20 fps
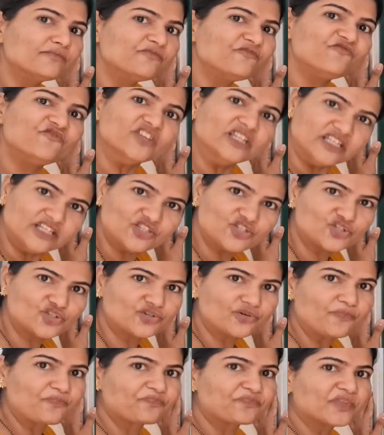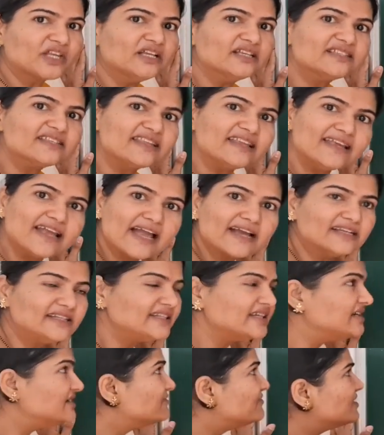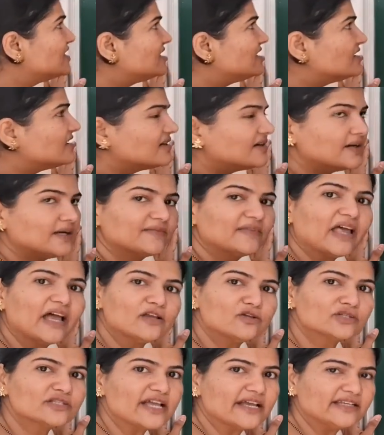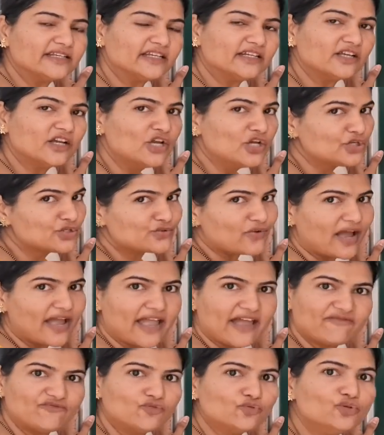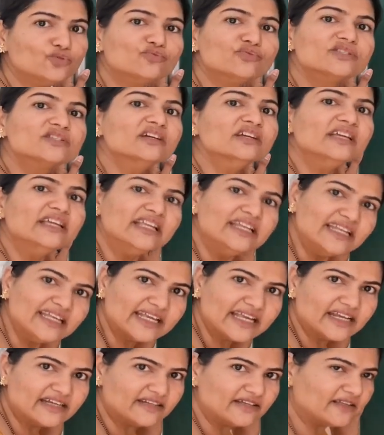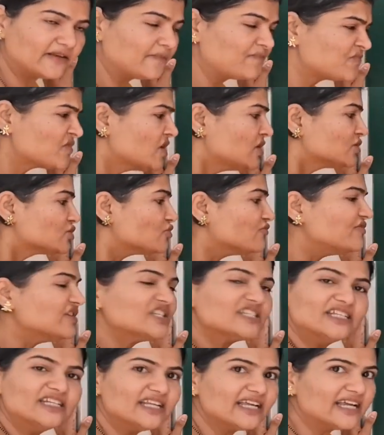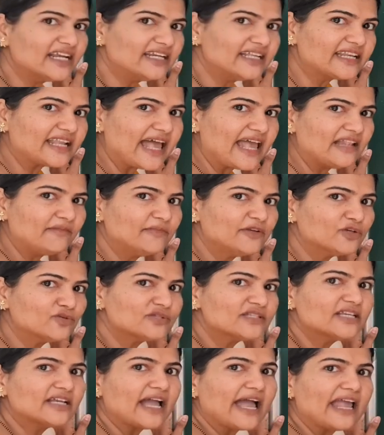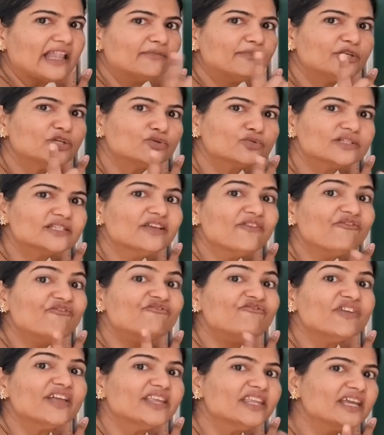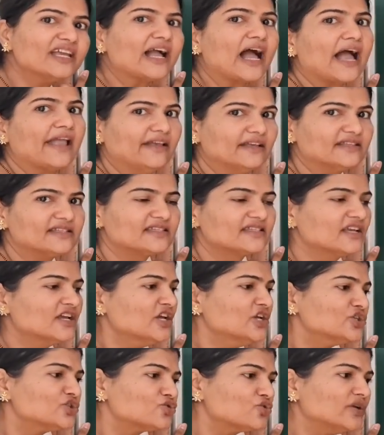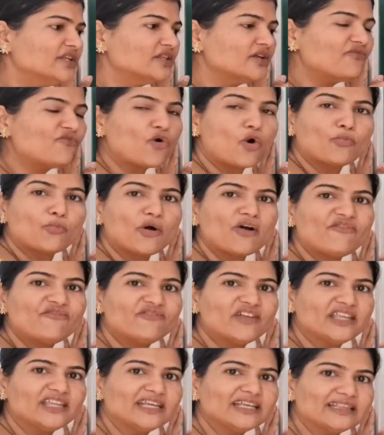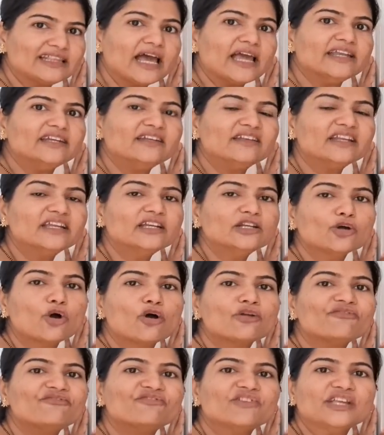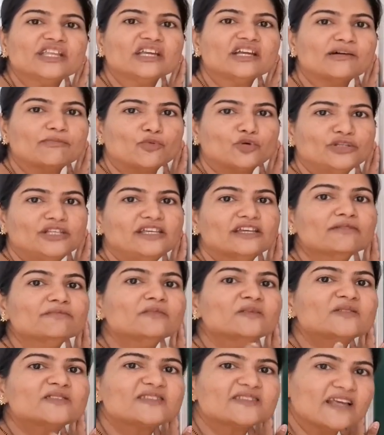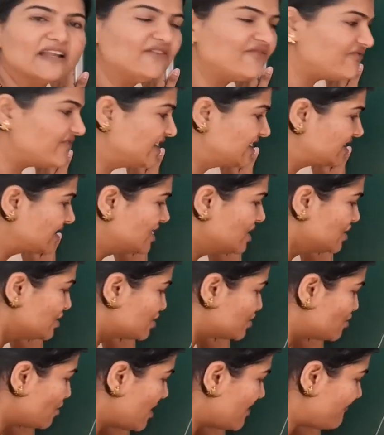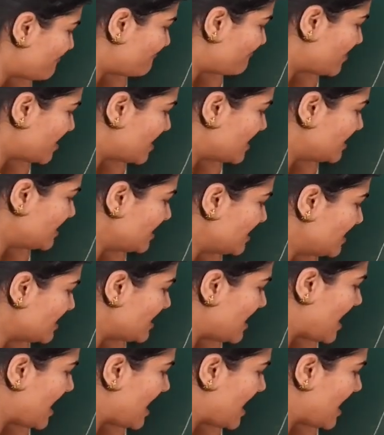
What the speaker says: finished, is reacted with the thiocyanate. So I have to use an indicator. So which indicator I will be using? I will be using ferric ions. So in the form of ferric nitrate or ferric ammonium sulfate. So ferric